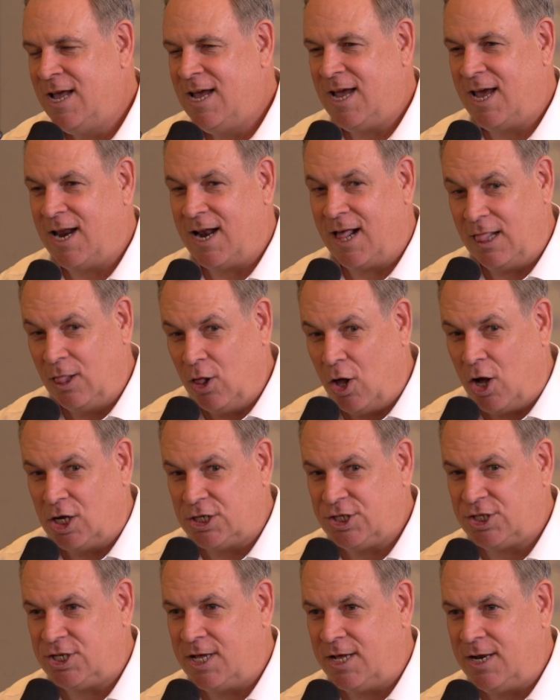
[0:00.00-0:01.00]
and I
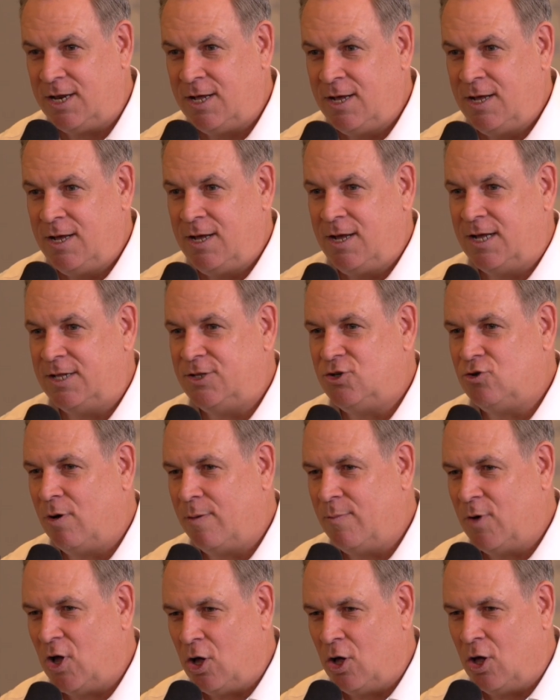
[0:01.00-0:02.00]
lost it, and so
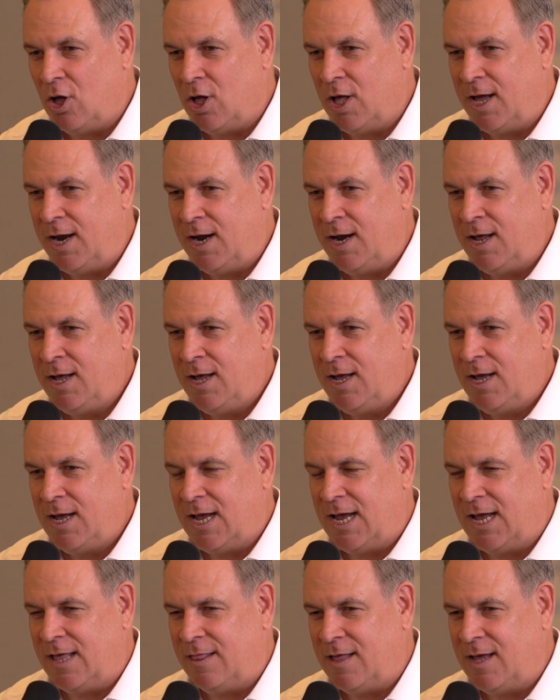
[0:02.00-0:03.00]
I'm on,
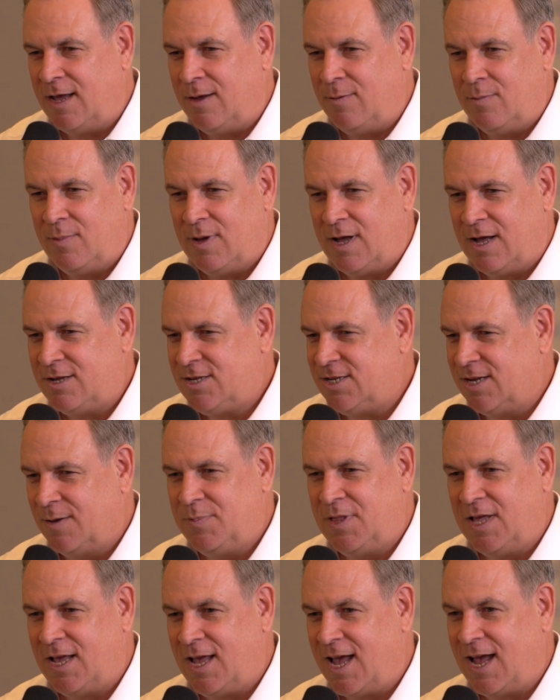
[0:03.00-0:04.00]
and
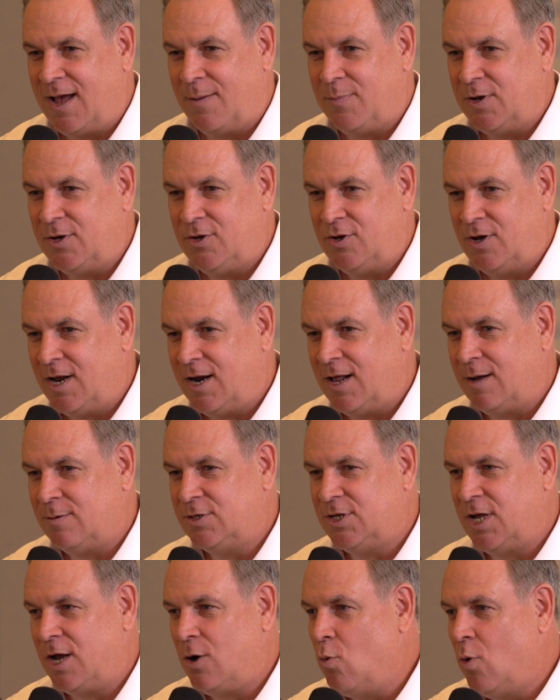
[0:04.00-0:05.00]
something happened and I
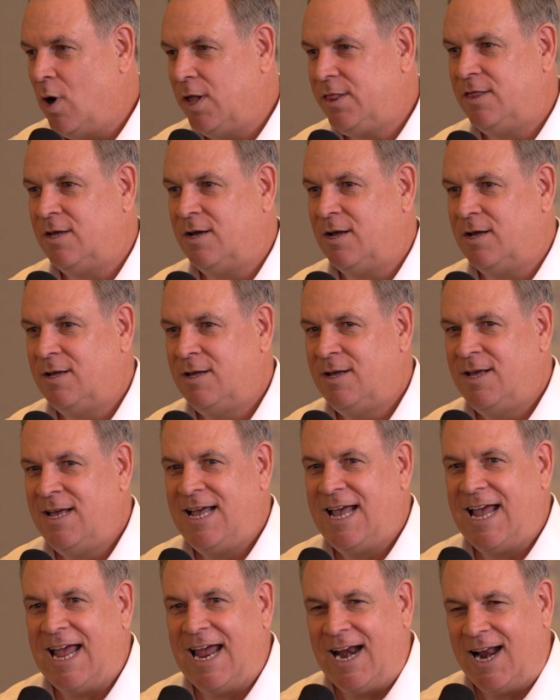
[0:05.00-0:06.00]
was like, what the,
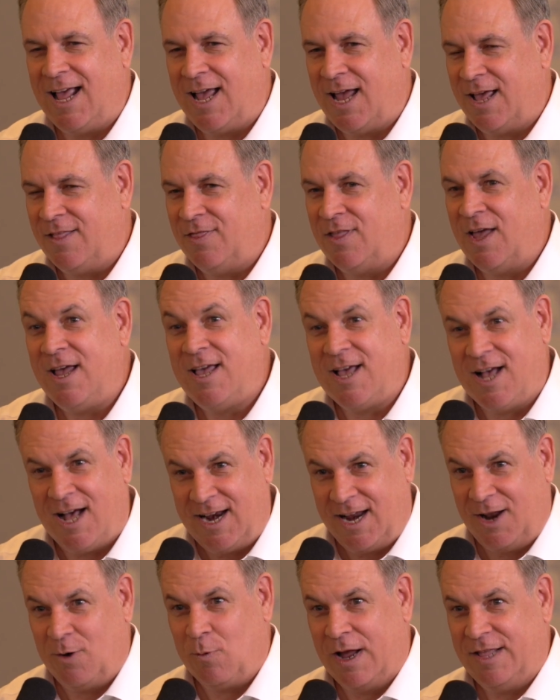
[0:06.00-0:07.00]
and they cut
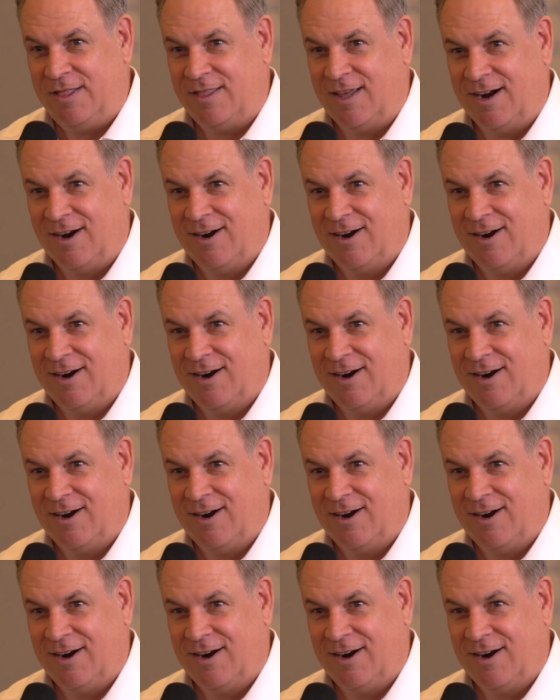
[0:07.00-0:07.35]
it right there.